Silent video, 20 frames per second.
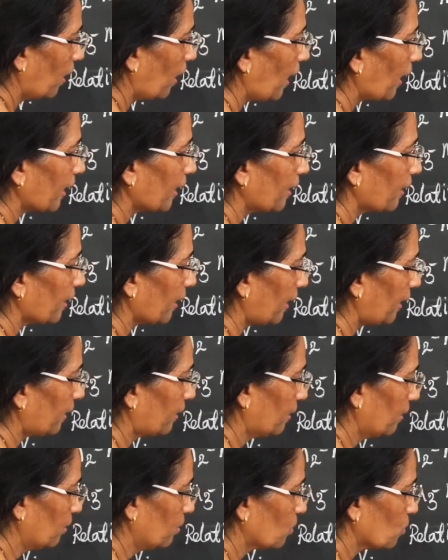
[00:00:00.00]
I can
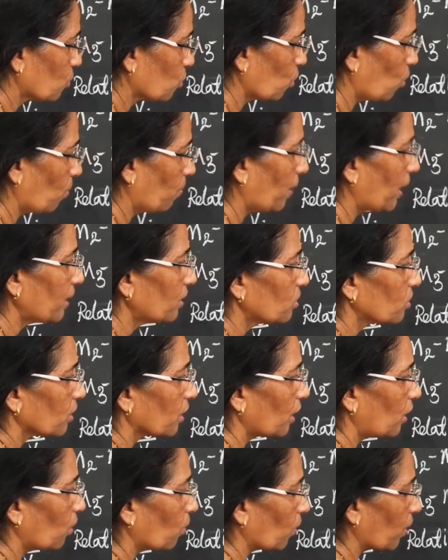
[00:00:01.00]
write so much
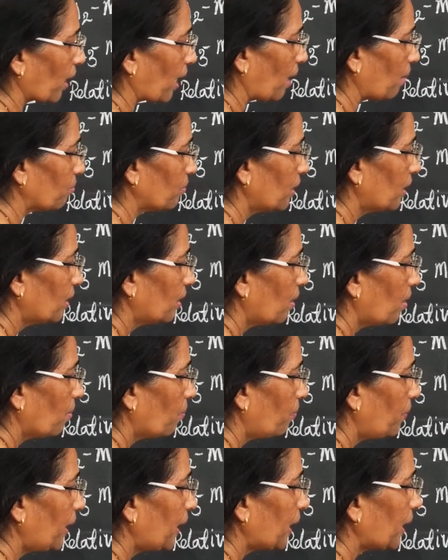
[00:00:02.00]
kilogram
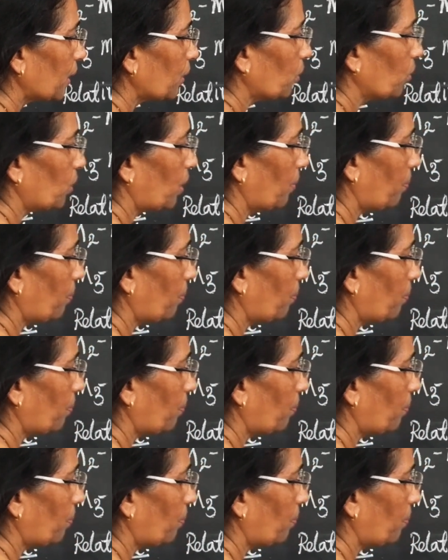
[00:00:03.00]
meter to the